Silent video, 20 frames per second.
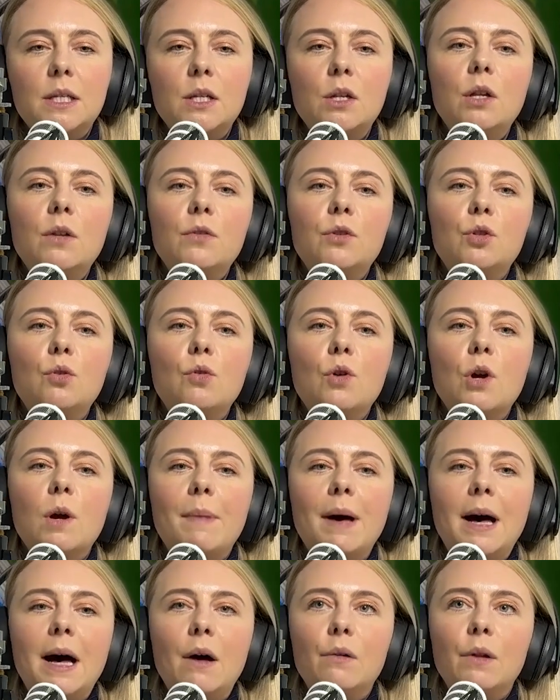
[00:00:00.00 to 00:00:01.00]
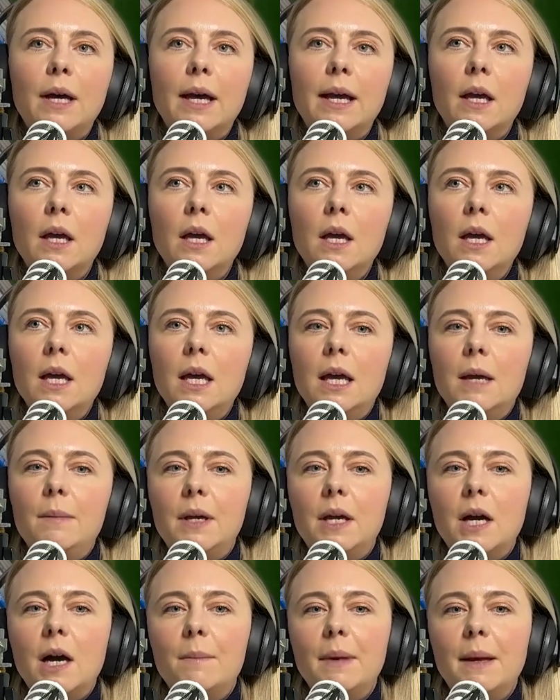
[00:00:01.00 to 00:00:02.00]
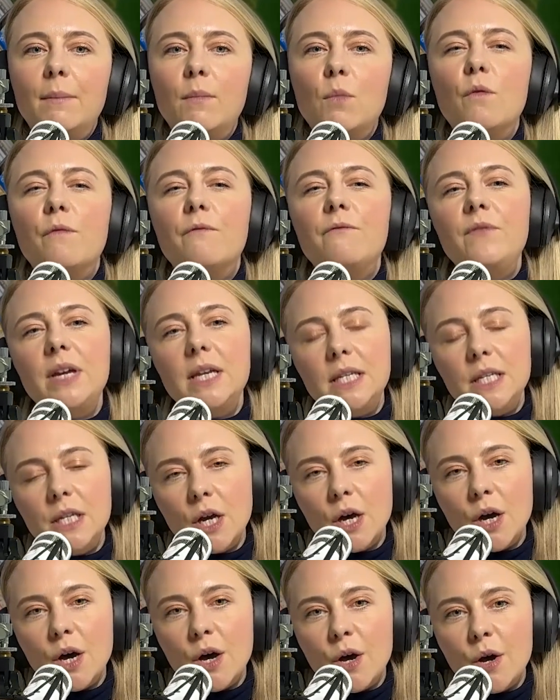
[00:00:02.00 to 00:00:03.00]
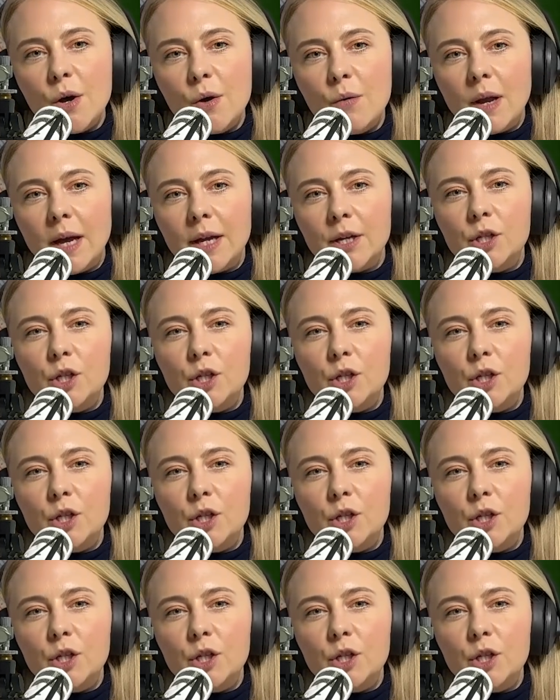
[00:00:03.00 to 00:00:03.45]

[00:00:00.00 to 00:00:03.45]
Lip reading: a lot of talk about like it becoming more video. Like,